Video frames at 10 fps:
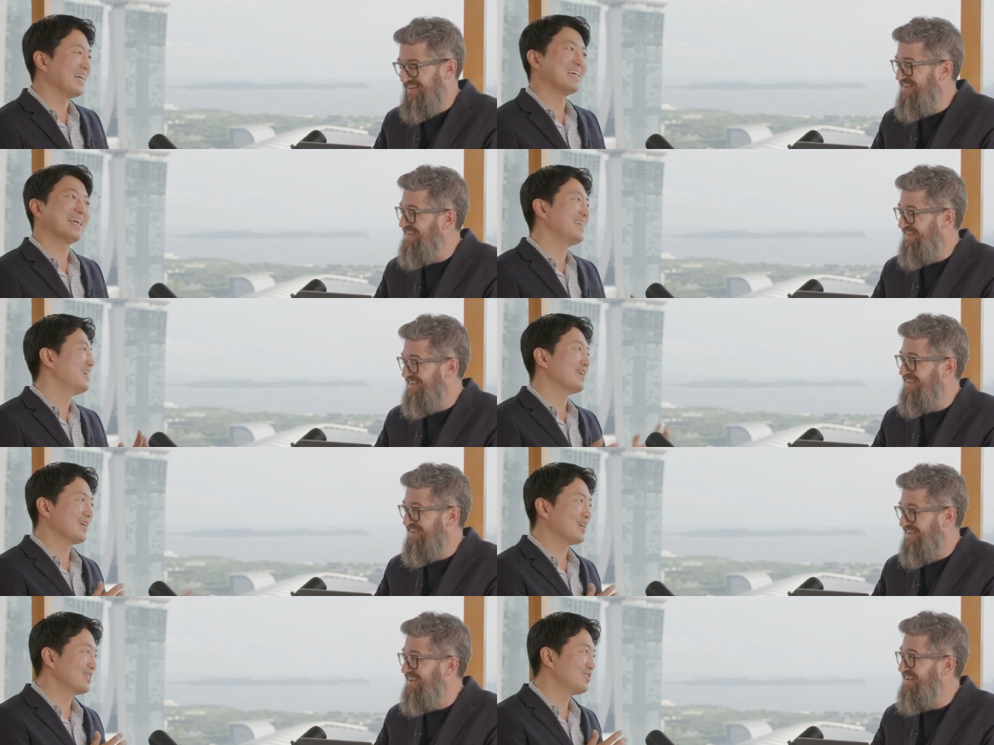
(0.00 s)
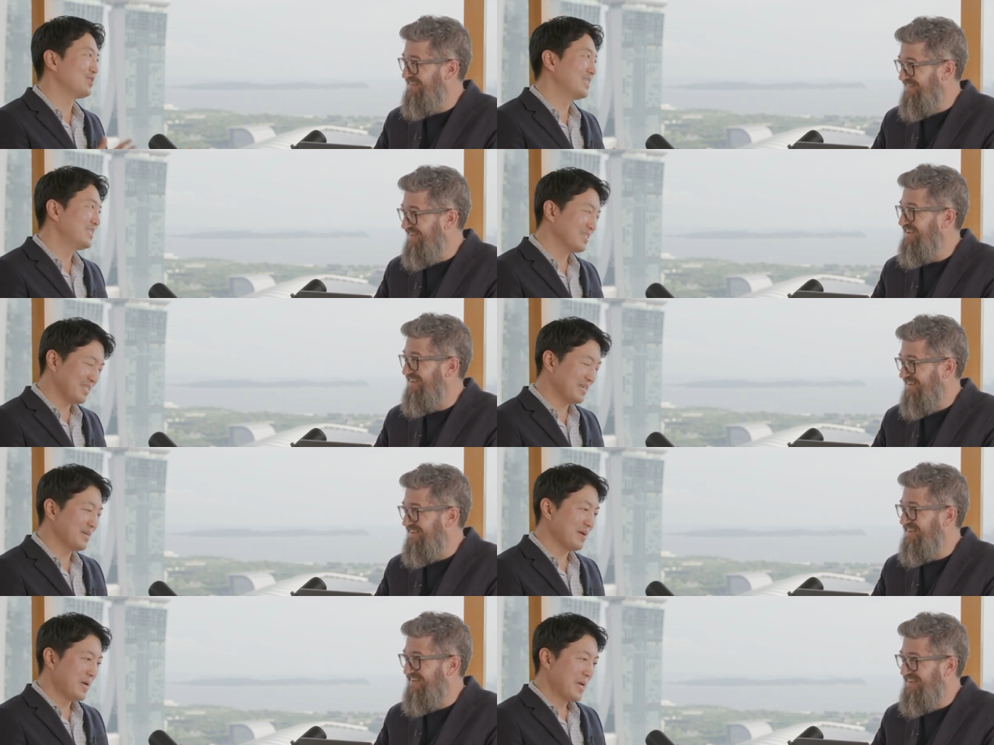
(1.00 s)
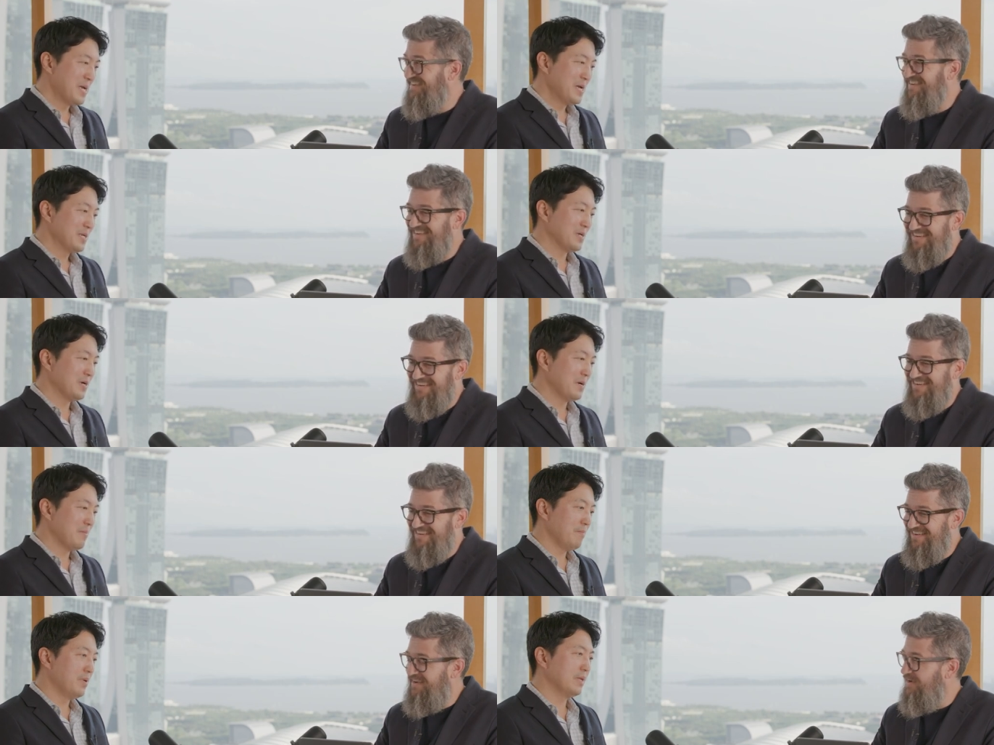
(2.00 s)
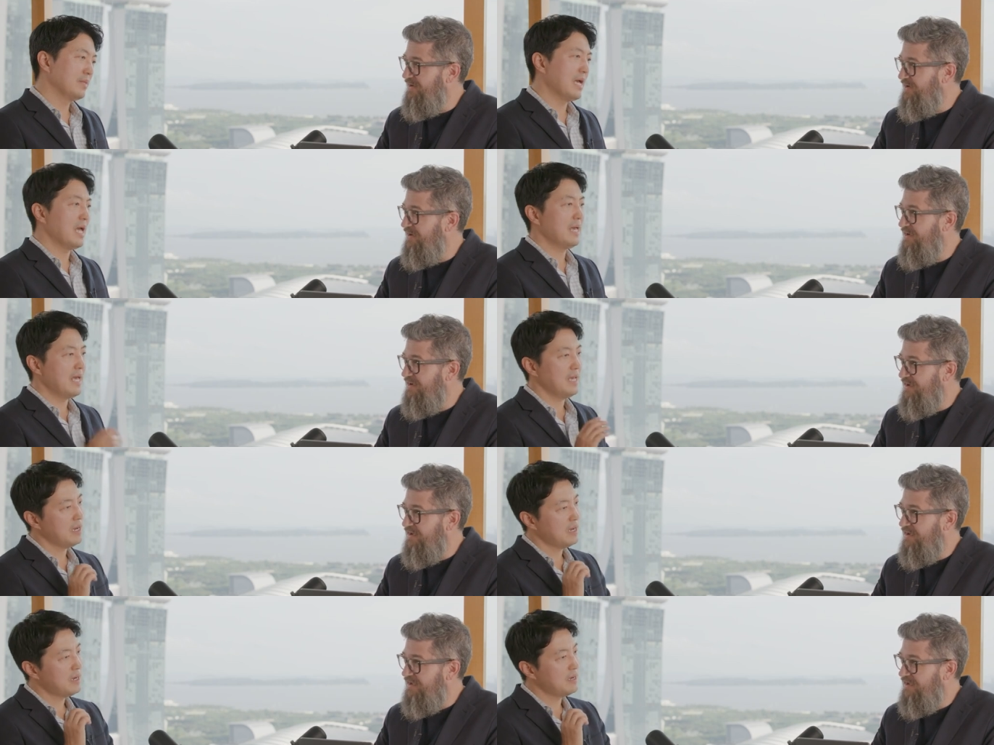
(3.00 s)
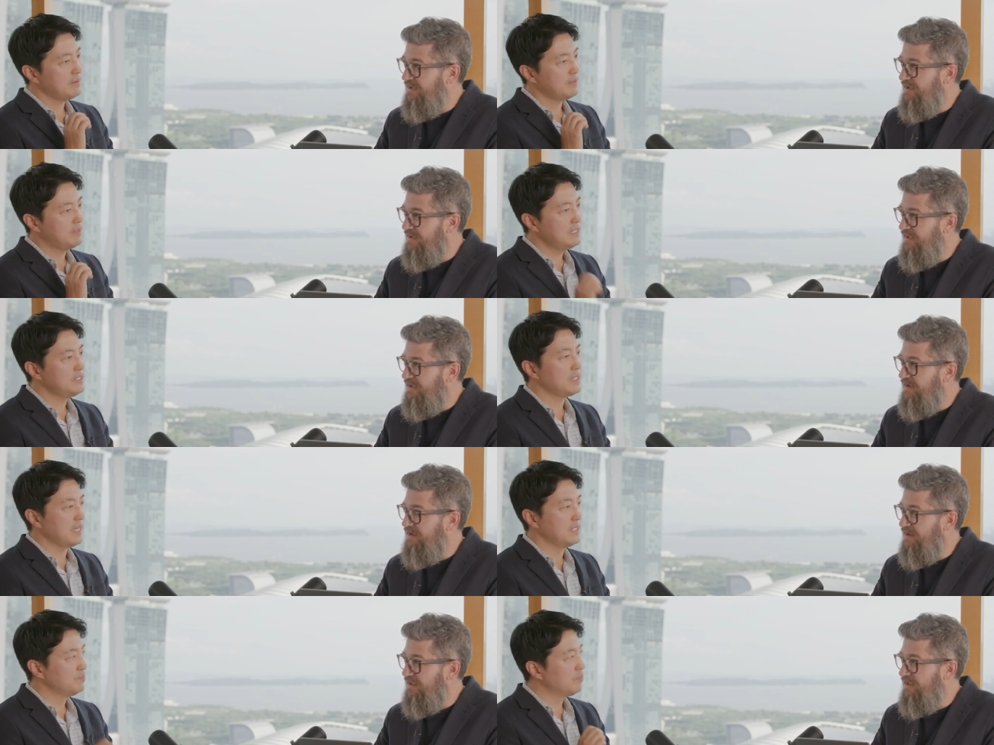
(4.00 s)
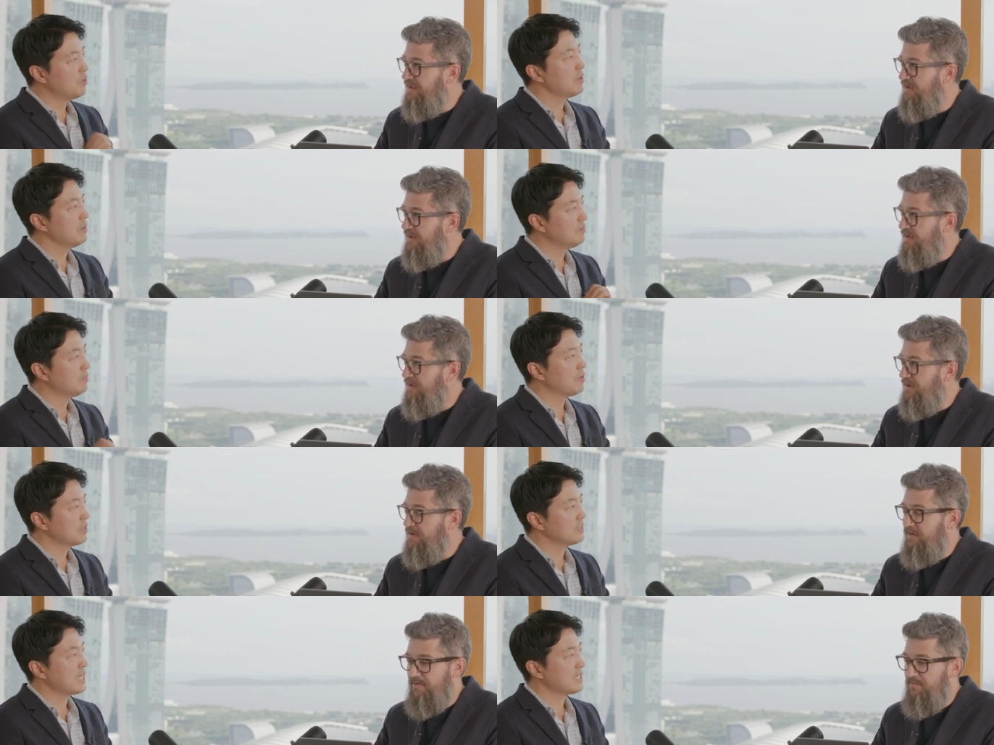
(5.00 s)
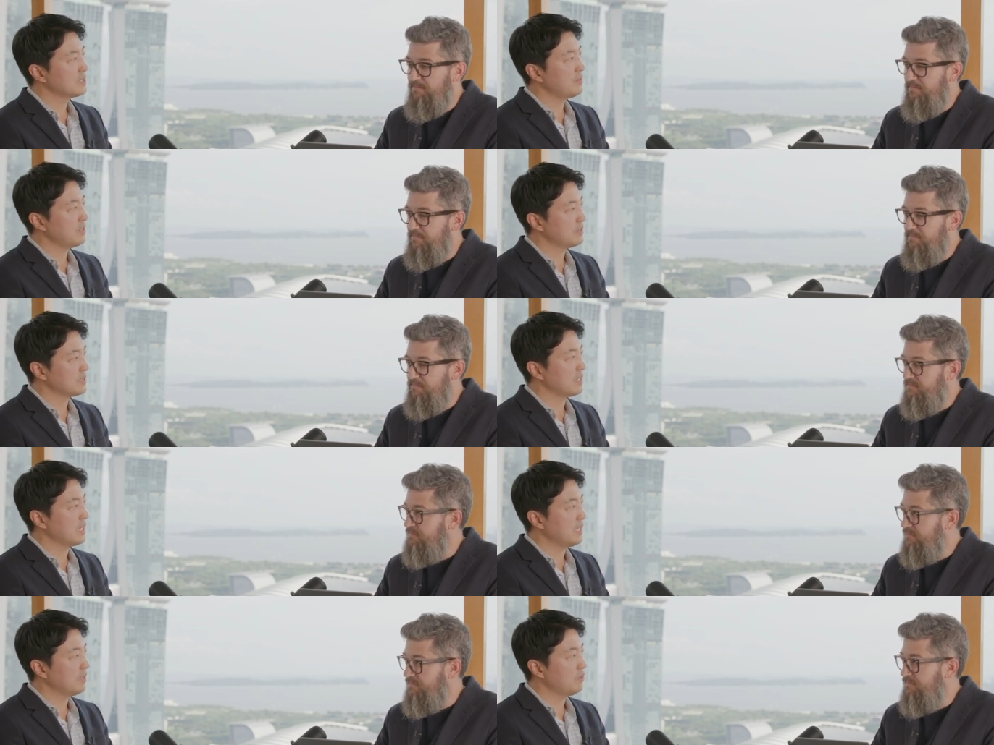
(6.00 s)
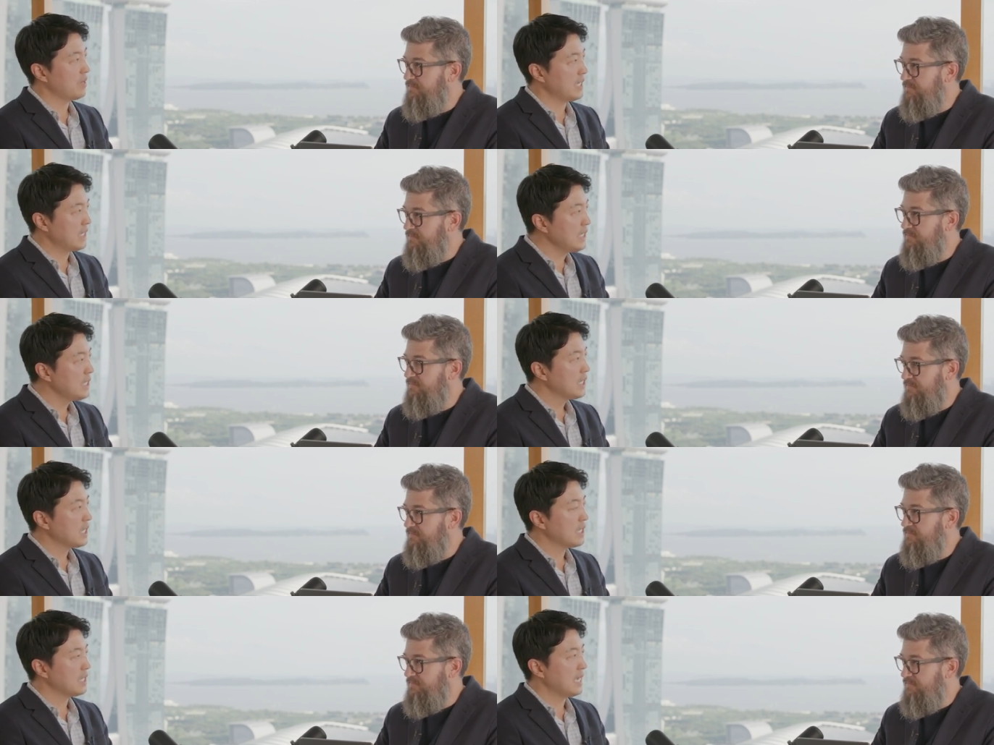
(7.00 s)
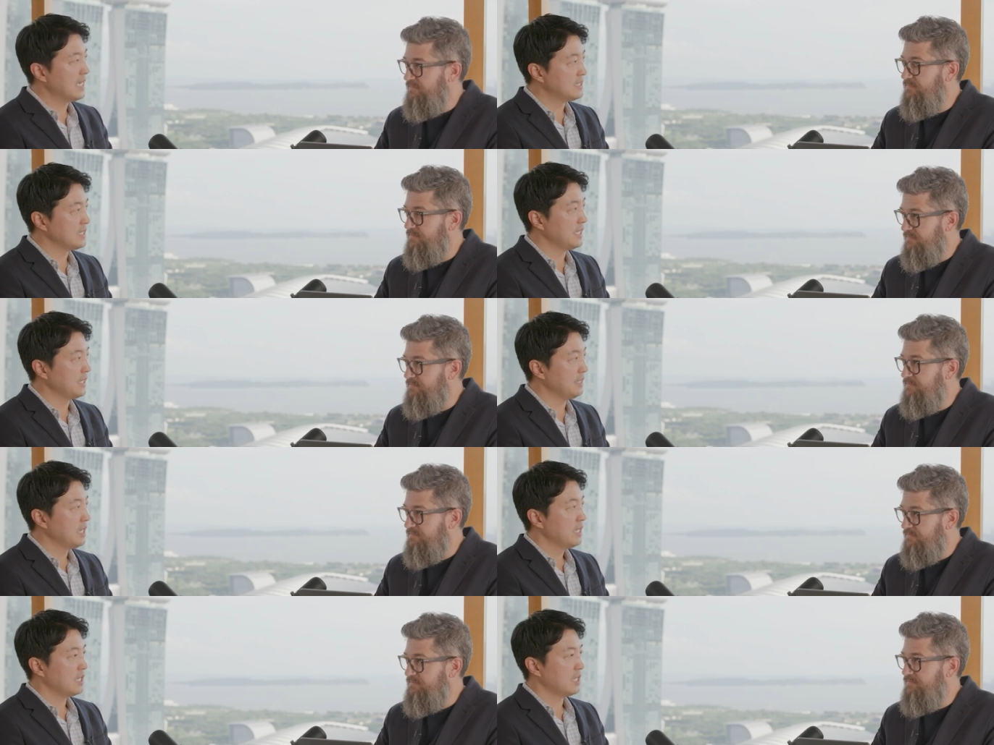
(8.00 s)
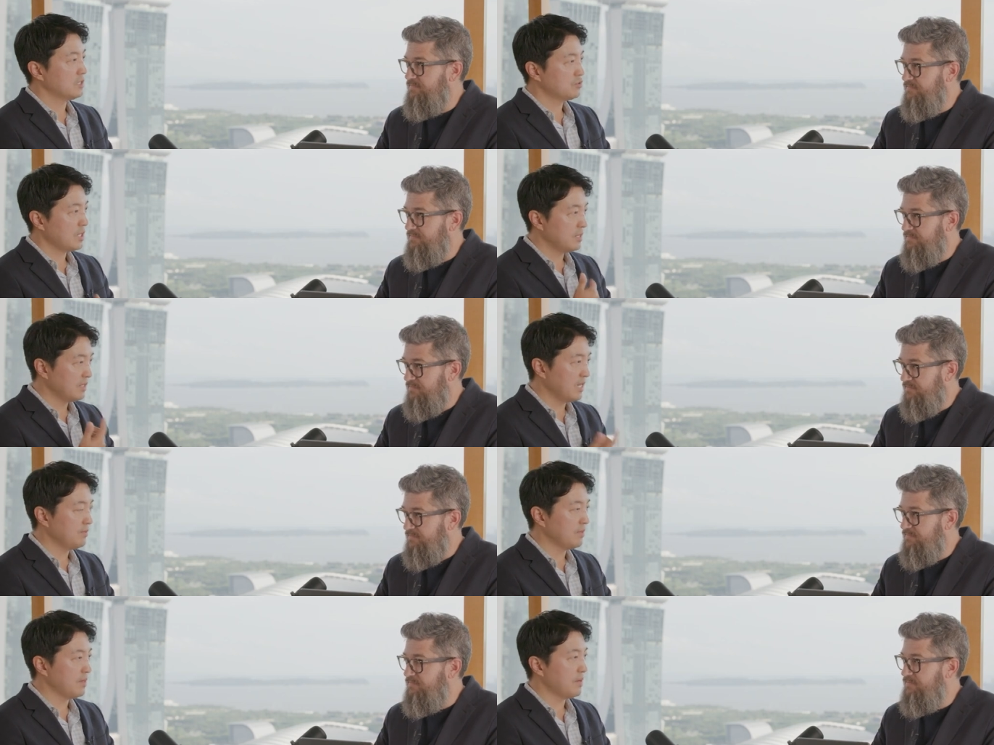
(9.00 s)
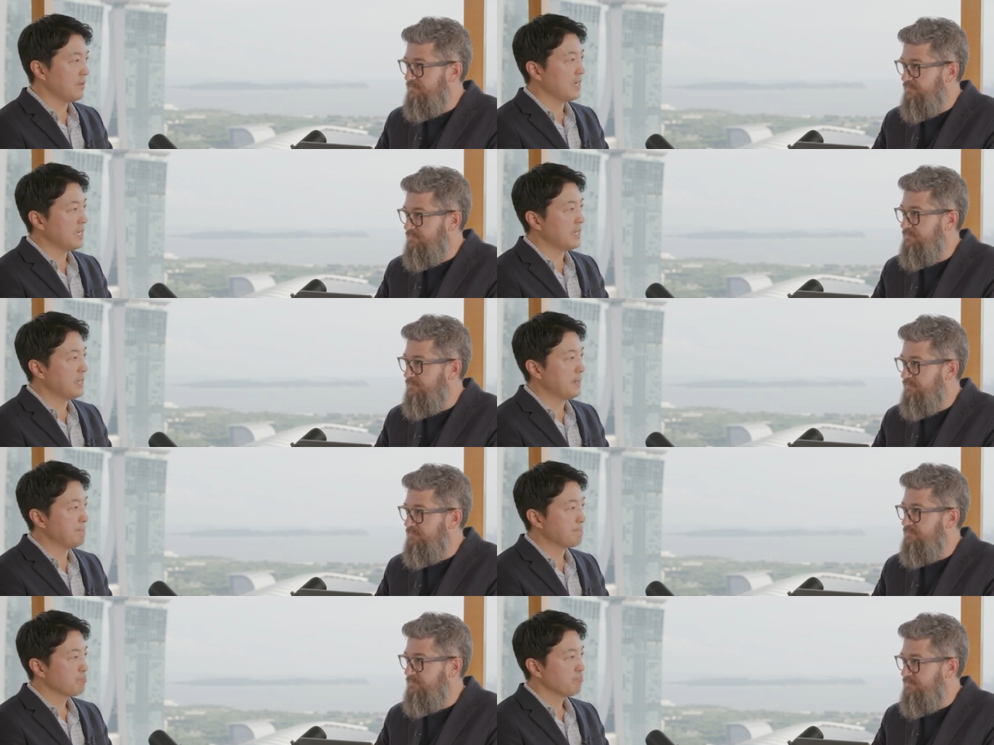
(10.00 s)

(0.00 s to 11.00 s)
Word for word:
Speaker 1: like any other countries, right? Like, so, but uh, these days, more and more taxpayers are getting ready, uh, as in uh, trying to get their um,